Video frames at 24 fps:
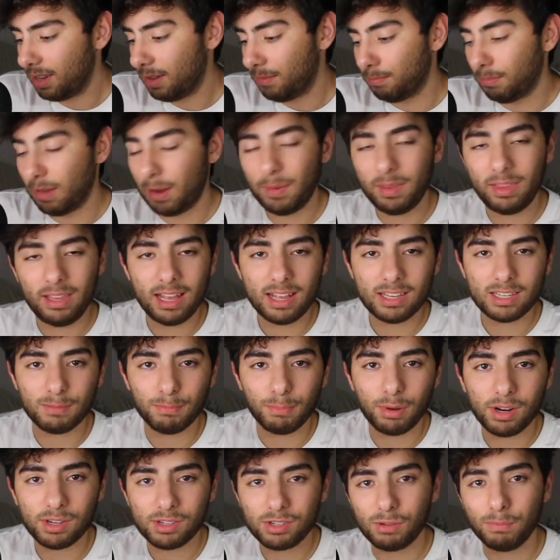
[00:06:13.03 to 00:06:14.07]
Maybe they had some
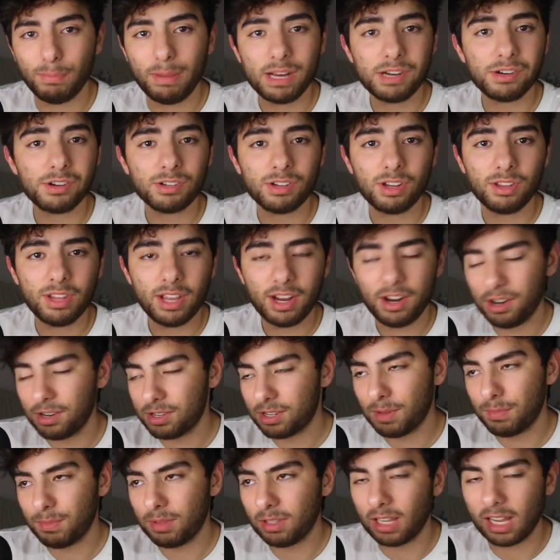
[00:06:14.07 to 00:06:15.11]
personal pictures on there or
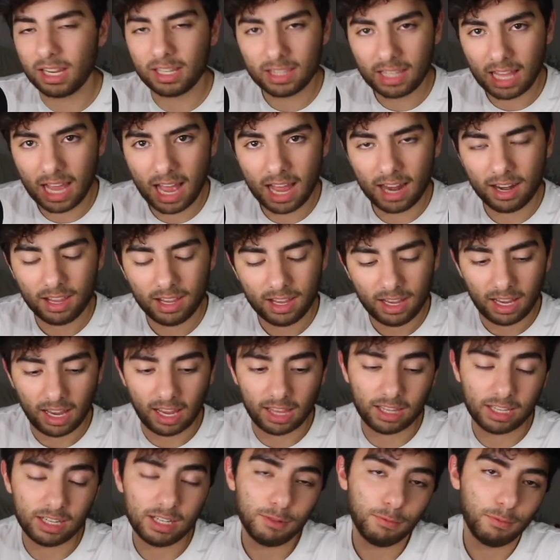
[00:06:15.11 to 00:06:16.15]
something like that,
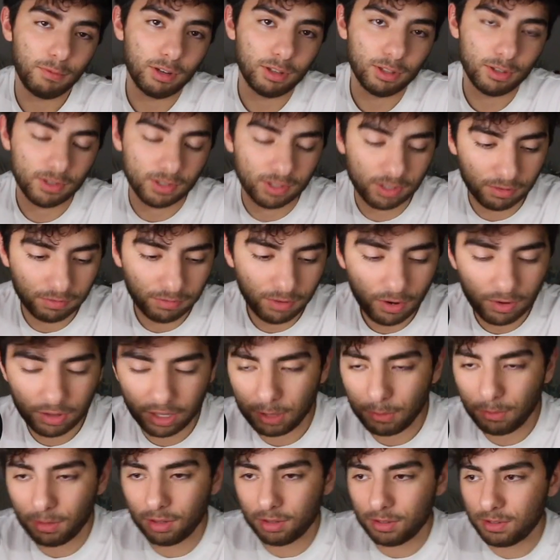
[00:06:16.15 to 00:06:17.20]
and they didn't want to lose their phone. They
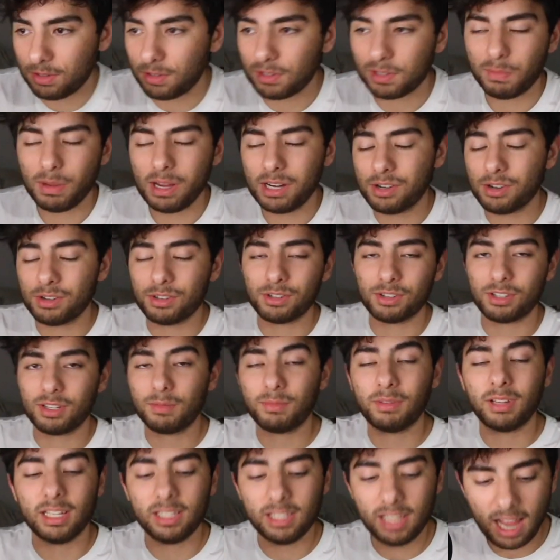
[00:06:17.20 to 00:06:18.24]
didn't want to lose those pictures or something
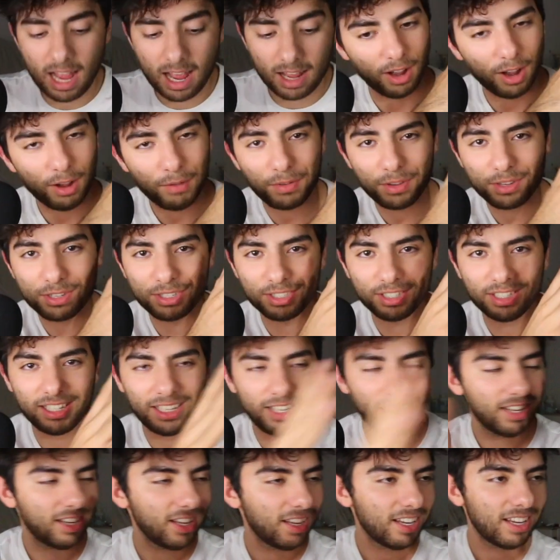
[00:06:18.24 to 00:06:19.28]
like that.
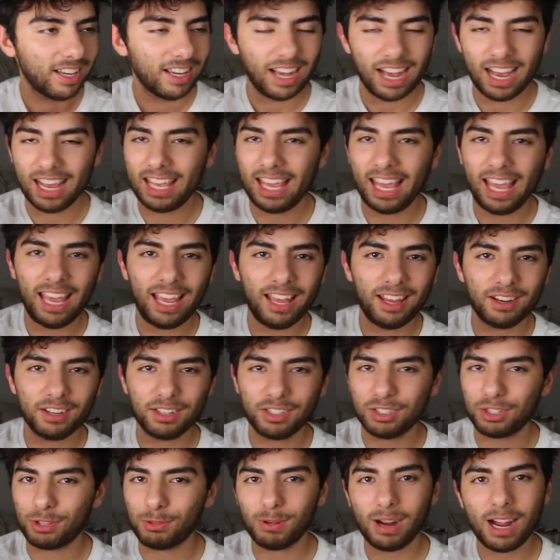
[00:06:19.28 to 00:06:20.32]
Obviously, I
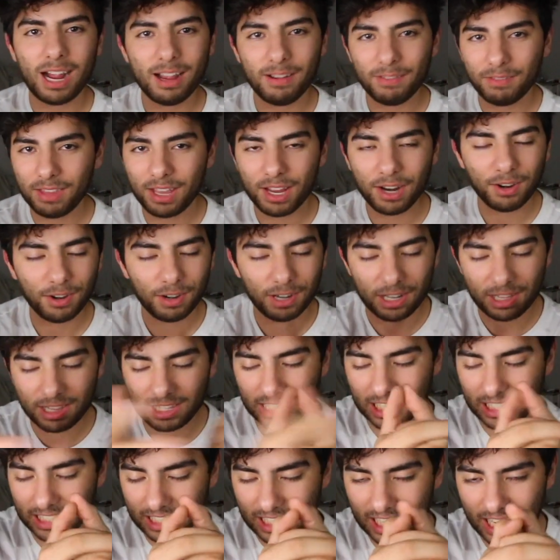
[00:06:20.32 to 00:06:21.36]
can't drive there or anything
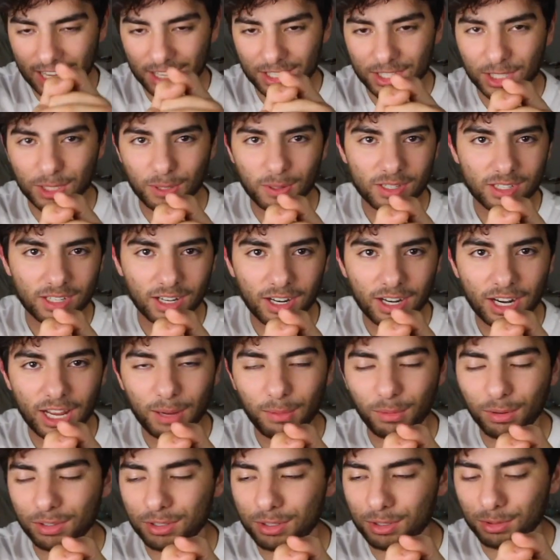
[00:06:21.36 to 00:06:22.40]
like that, so I was
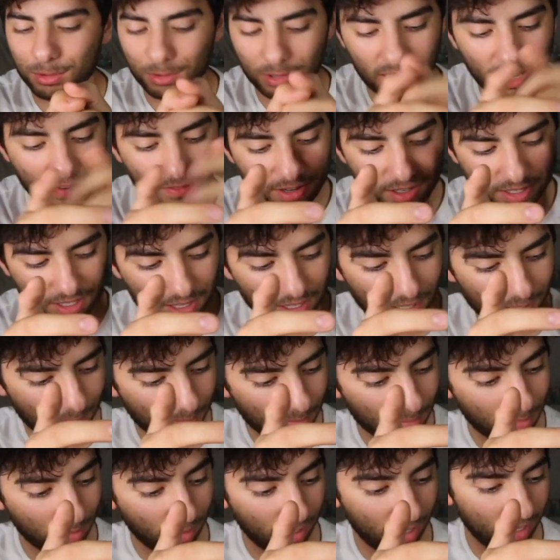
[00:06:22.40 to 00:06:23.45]
unable to give it to
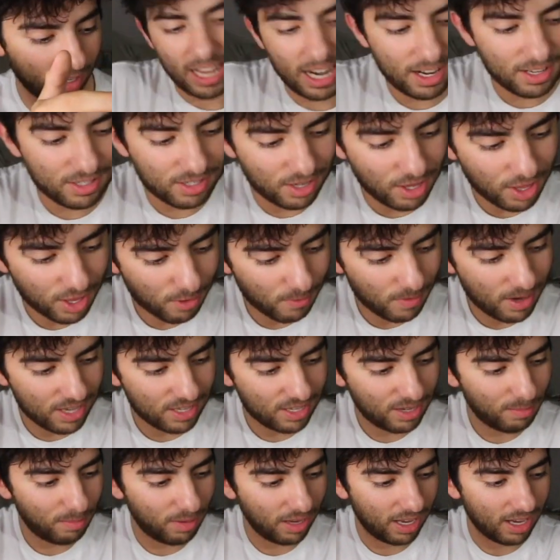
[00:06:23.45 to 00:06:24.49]
them. But that is another
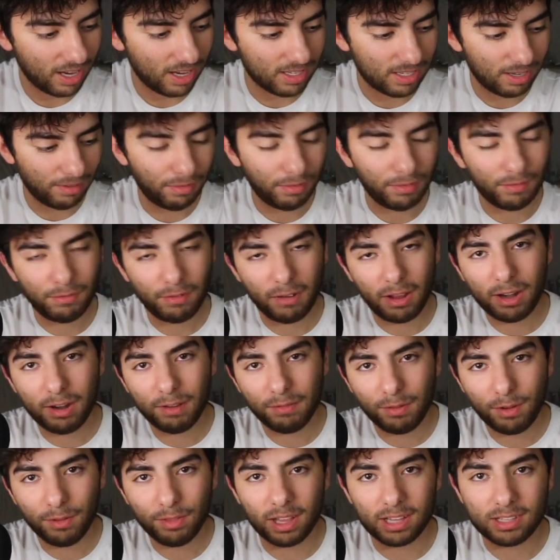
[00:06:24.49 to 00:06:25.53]
reason, because if I find a
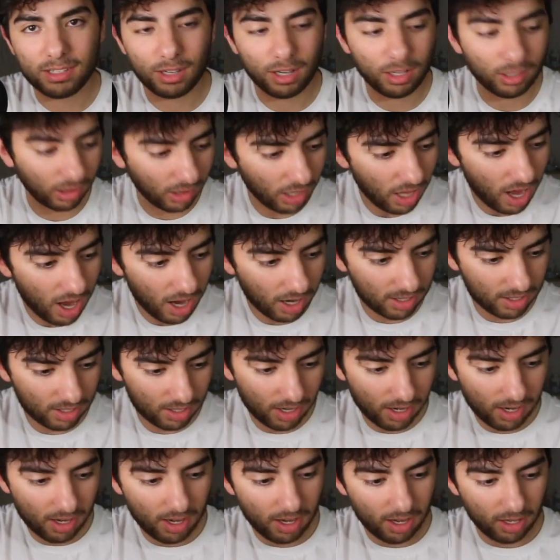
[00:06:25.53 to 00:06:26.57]
phone that's unlocked,
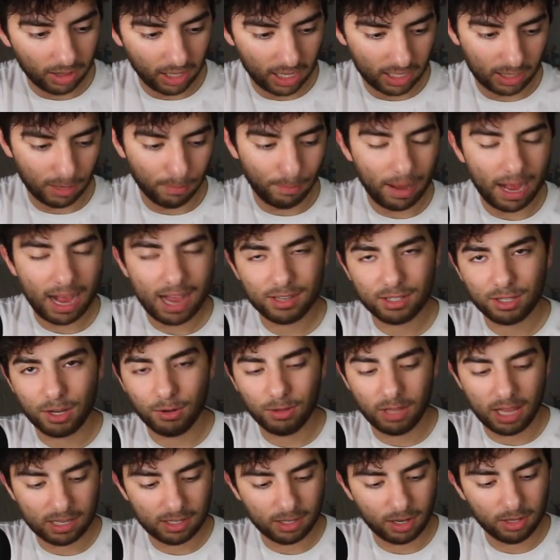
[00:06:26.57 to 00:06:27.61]
like the passcode
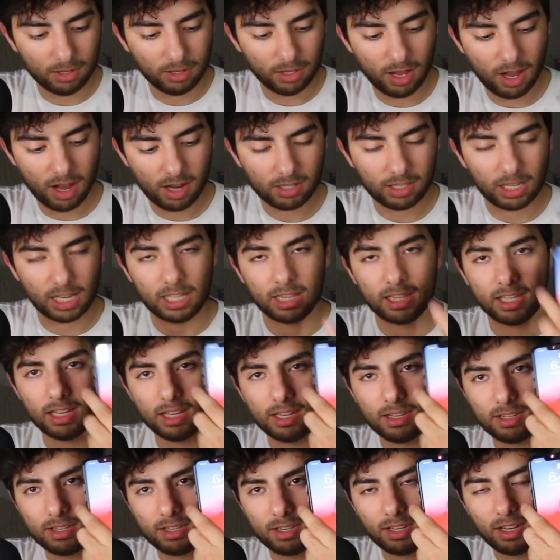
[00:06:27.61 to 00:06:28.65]
that's unlocked like
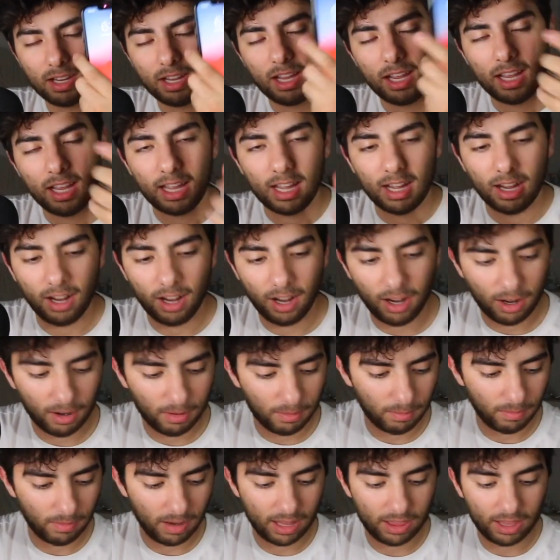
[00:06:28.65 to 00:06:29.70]
this,
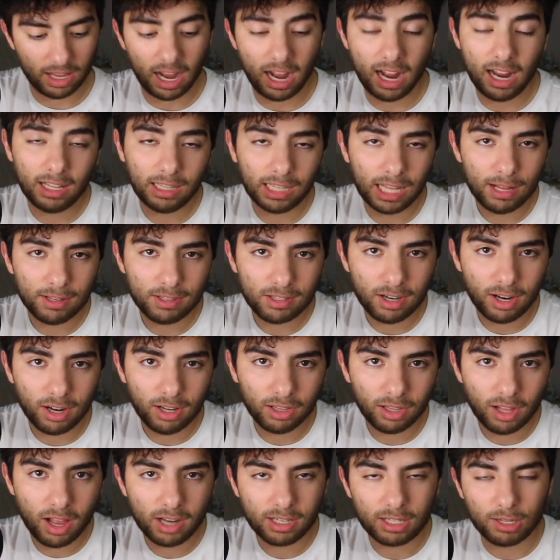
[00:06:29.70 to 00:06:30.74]
and the iCloud's not
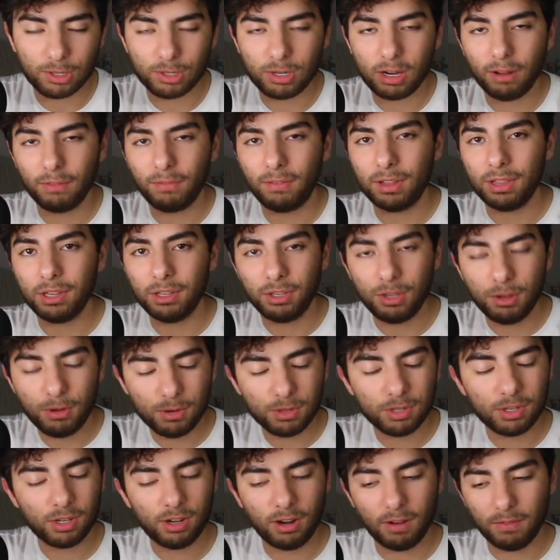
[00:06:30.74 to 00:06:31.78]
unlocked, I'll try to find the
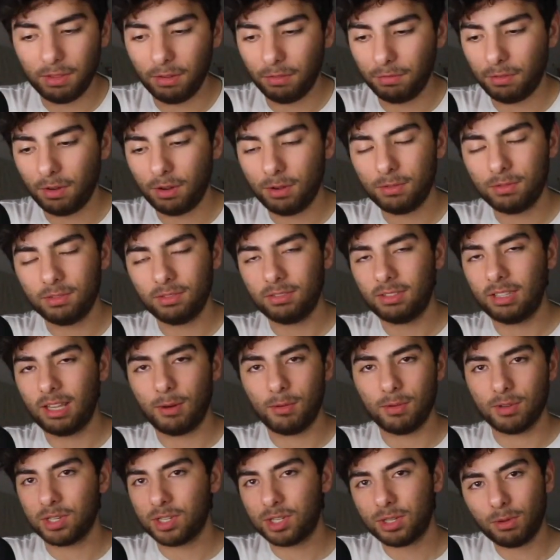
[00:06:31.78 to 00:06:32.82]
user of the phone that
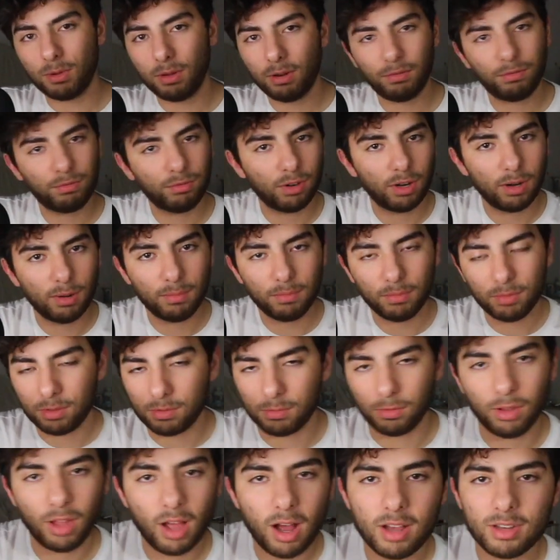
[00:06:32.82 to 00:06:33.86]
was stolen from or
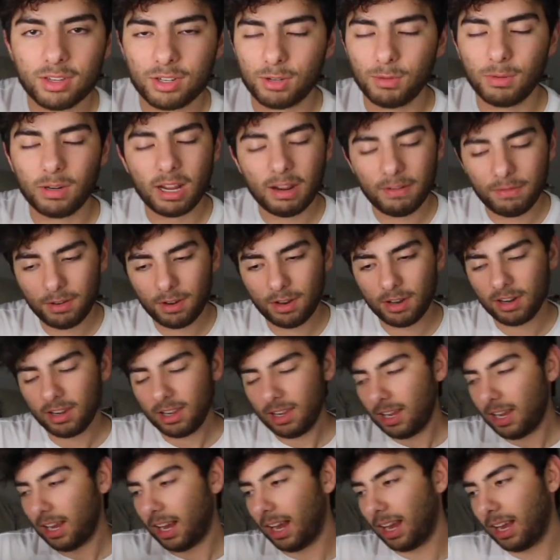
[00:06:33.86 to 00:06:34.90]
lost or whatever
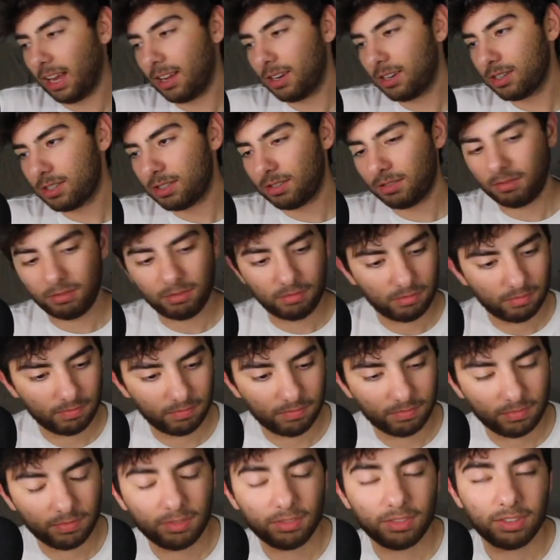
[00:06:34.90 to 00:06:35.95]
and
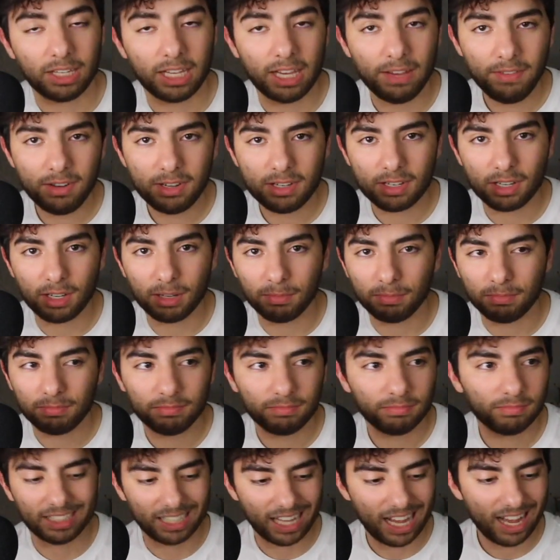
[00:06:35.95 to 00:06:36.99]
give it to them.
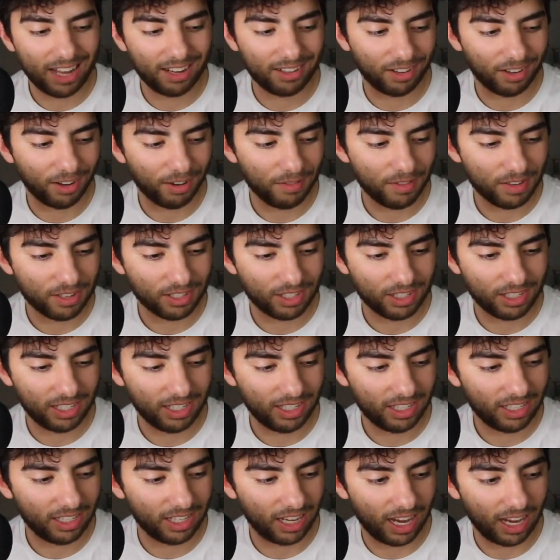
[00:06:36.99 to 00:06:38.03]
That
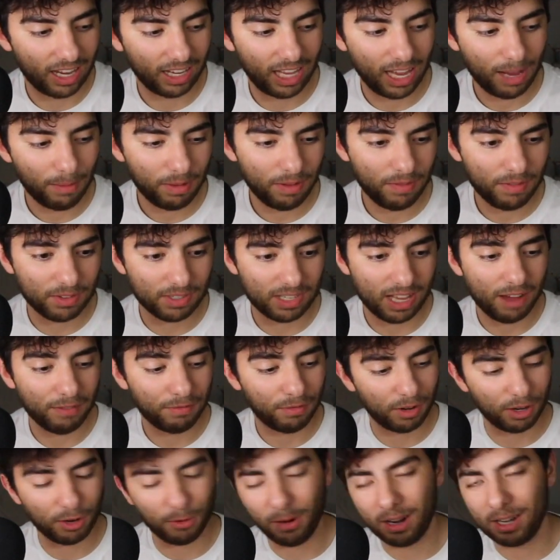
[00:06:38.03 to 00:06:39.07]
obviously, I can't believe it was that
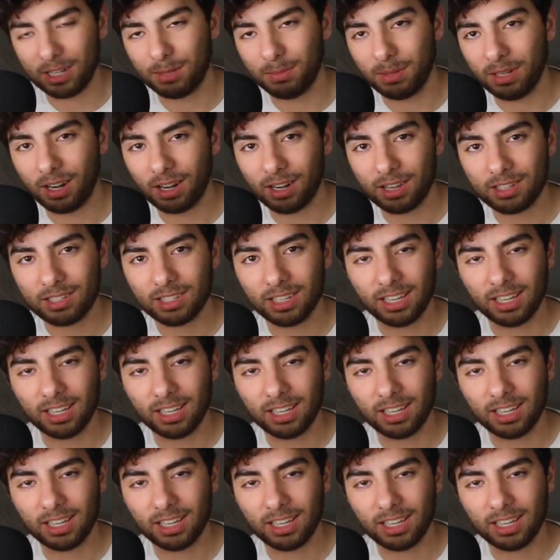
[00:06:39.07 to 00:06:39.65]
far away, to be honest.